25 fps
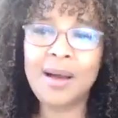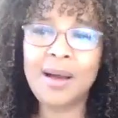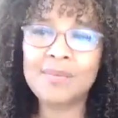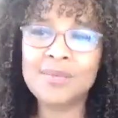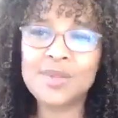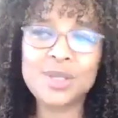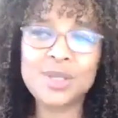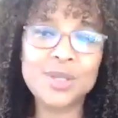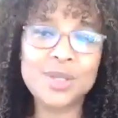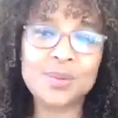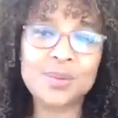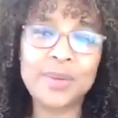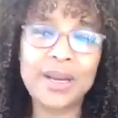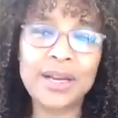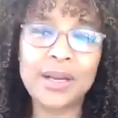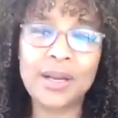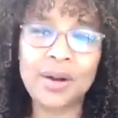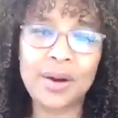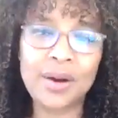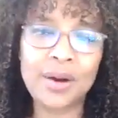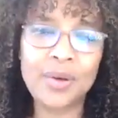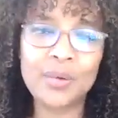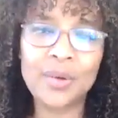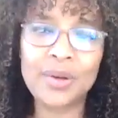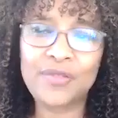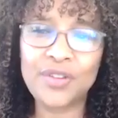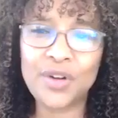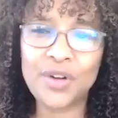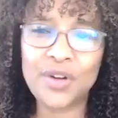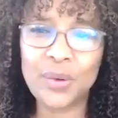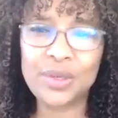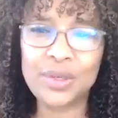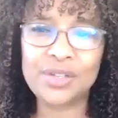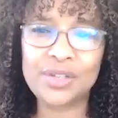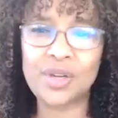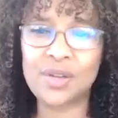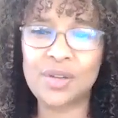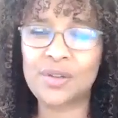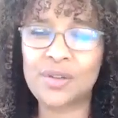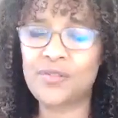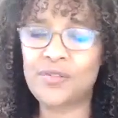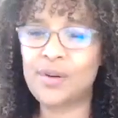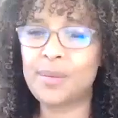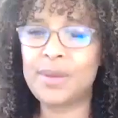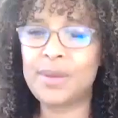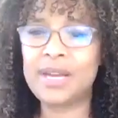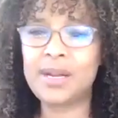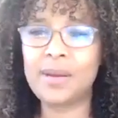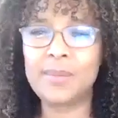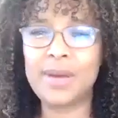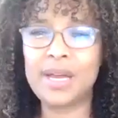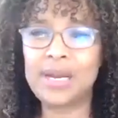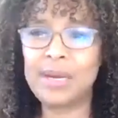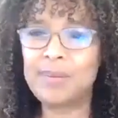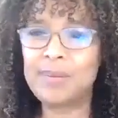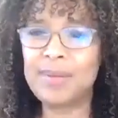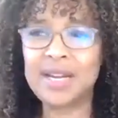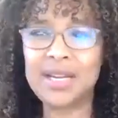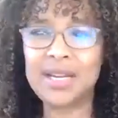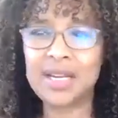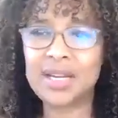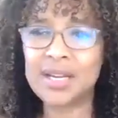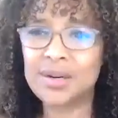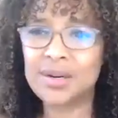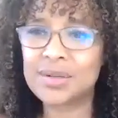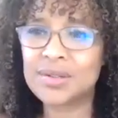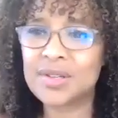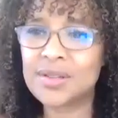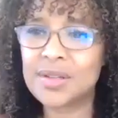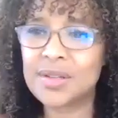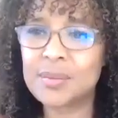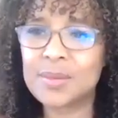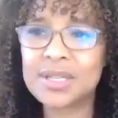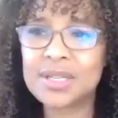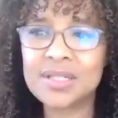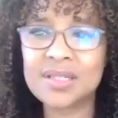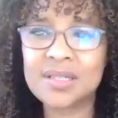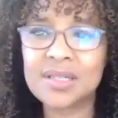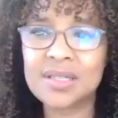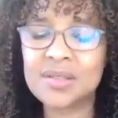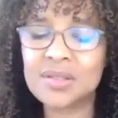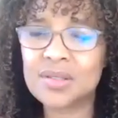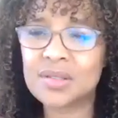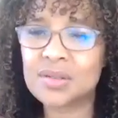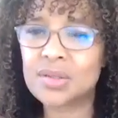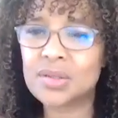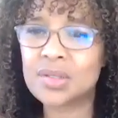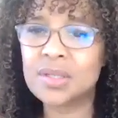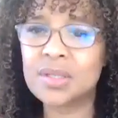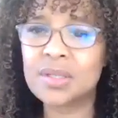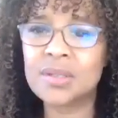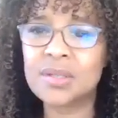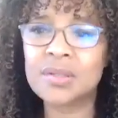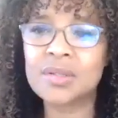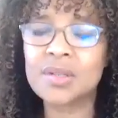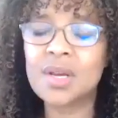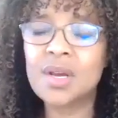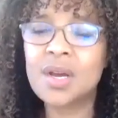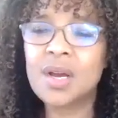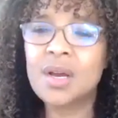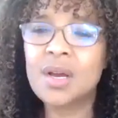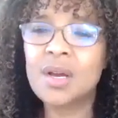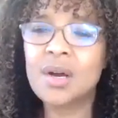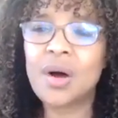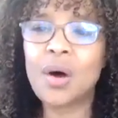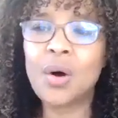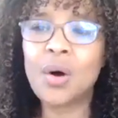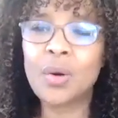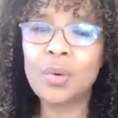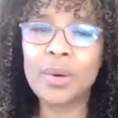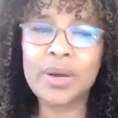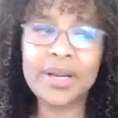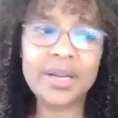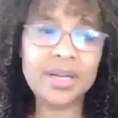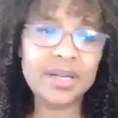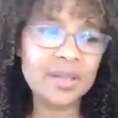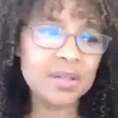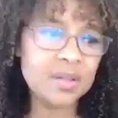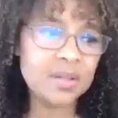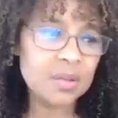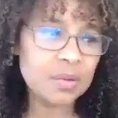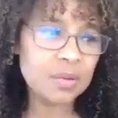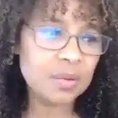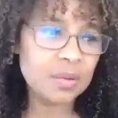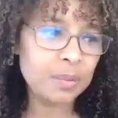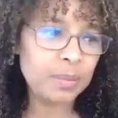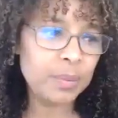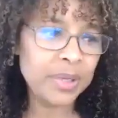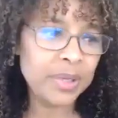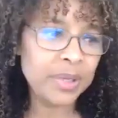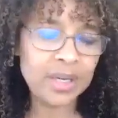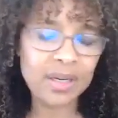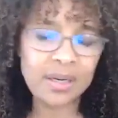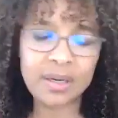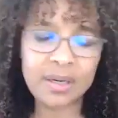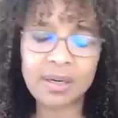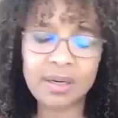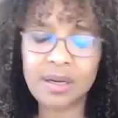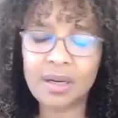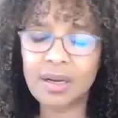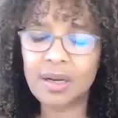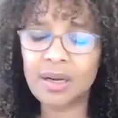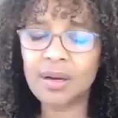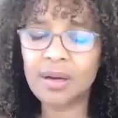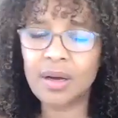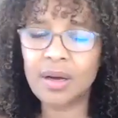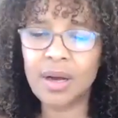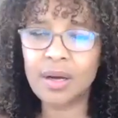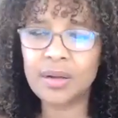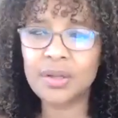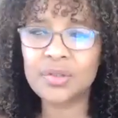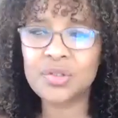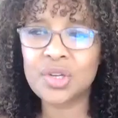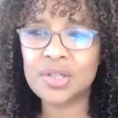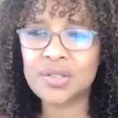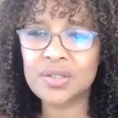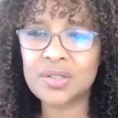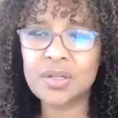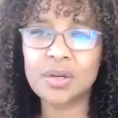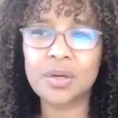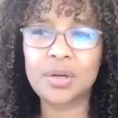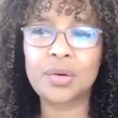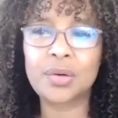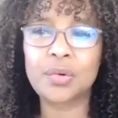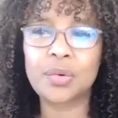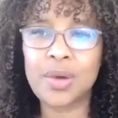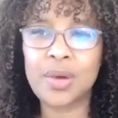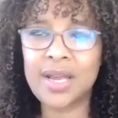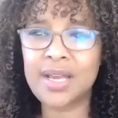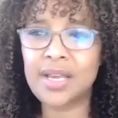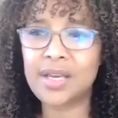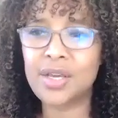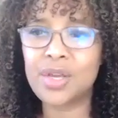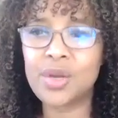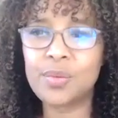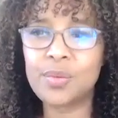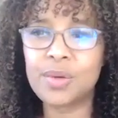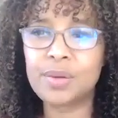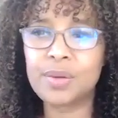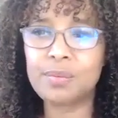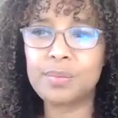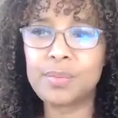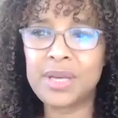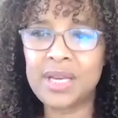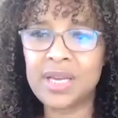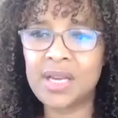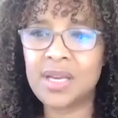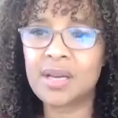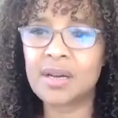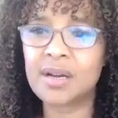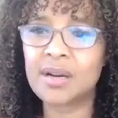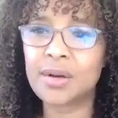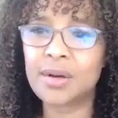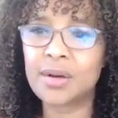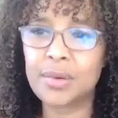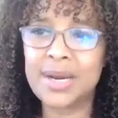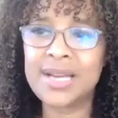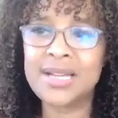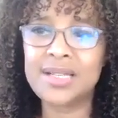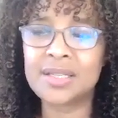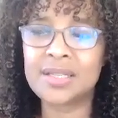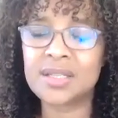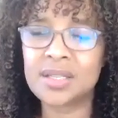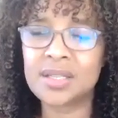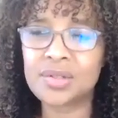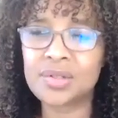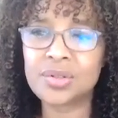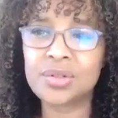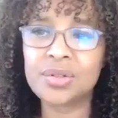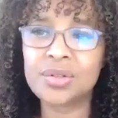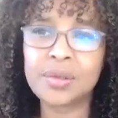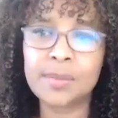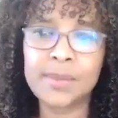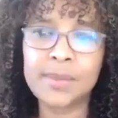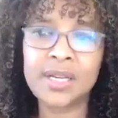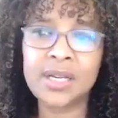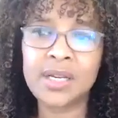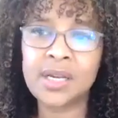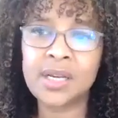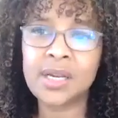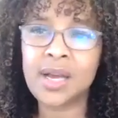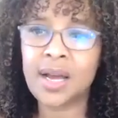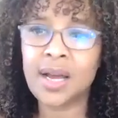This is my girl. We've known each other for many, many, many years in the business. She's always been just a great human being, a great sister to me.